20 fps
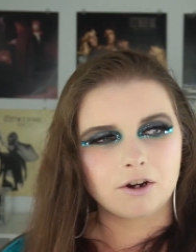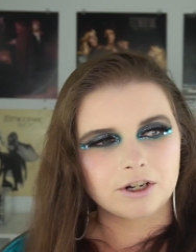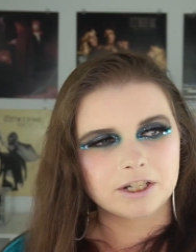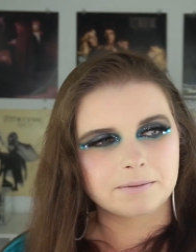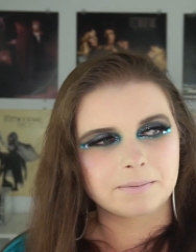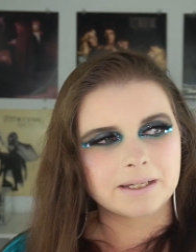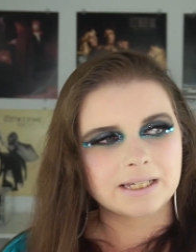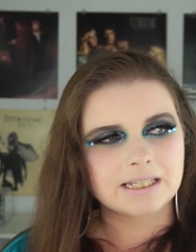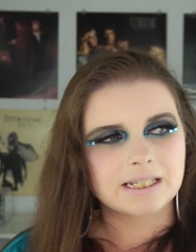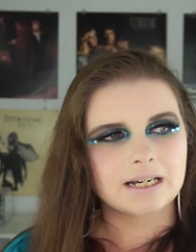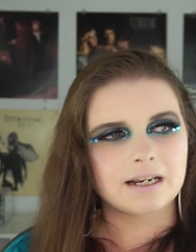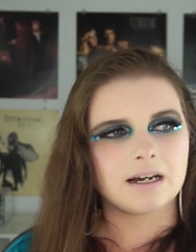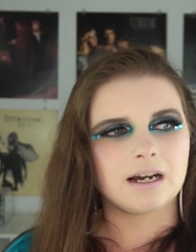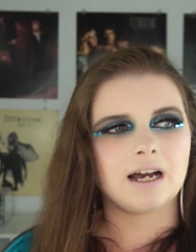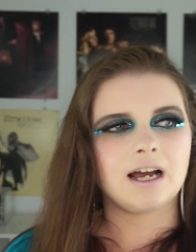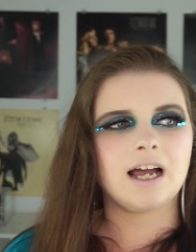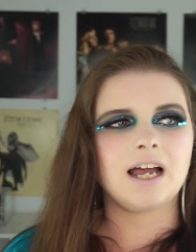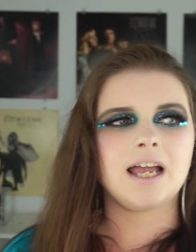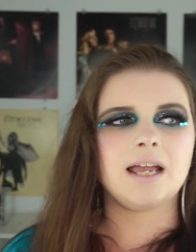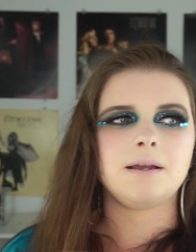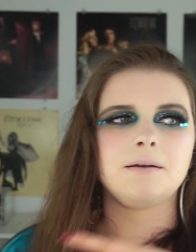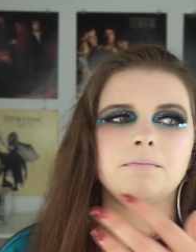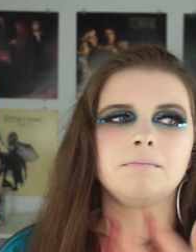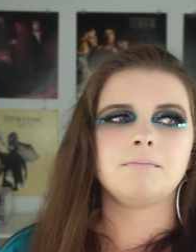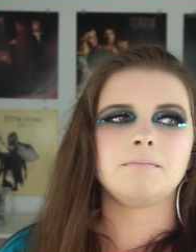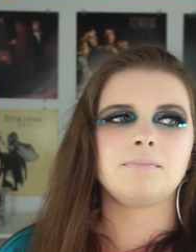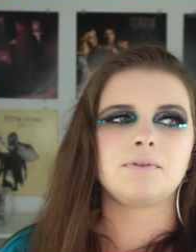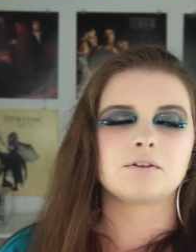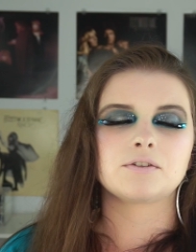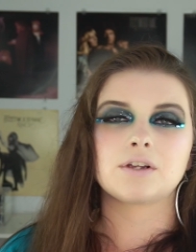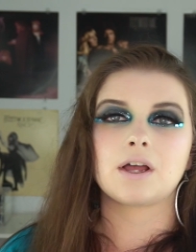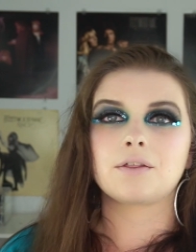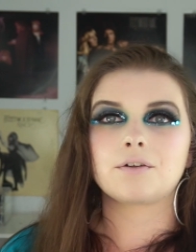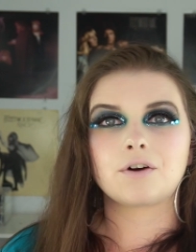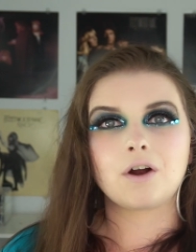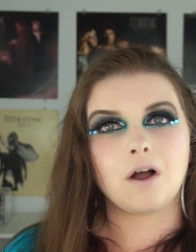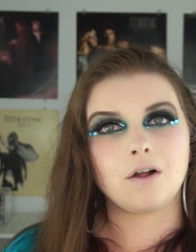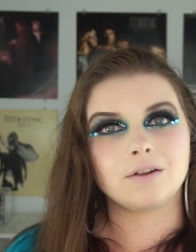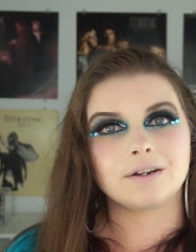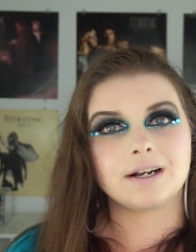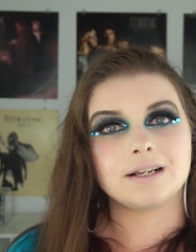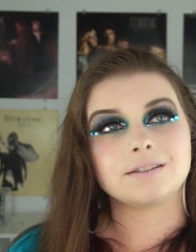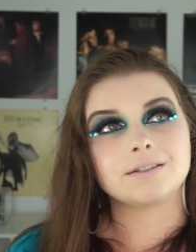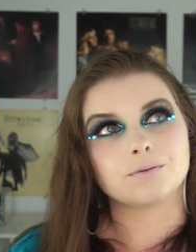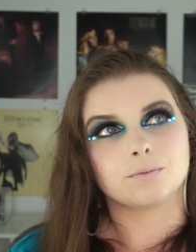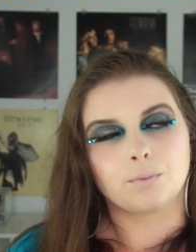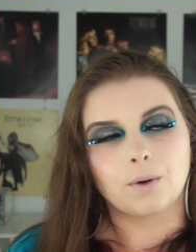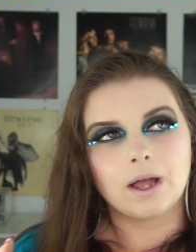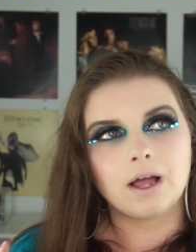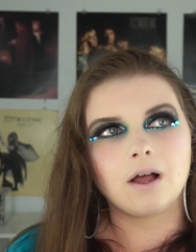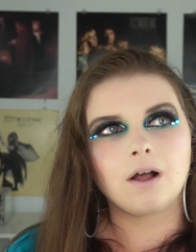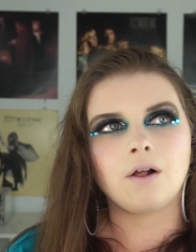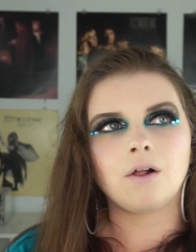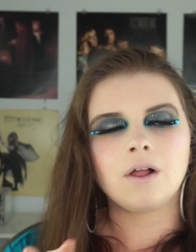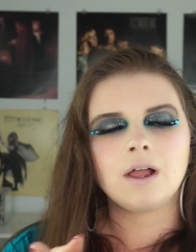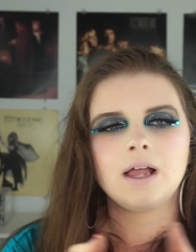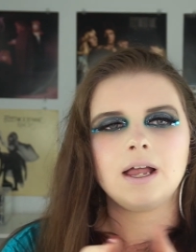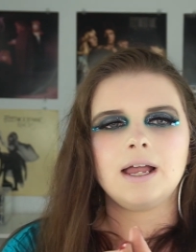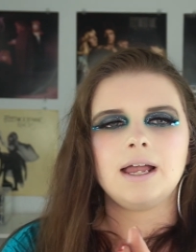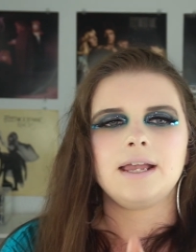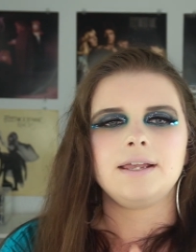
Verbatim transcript: Christmas time, there's other holidays as well,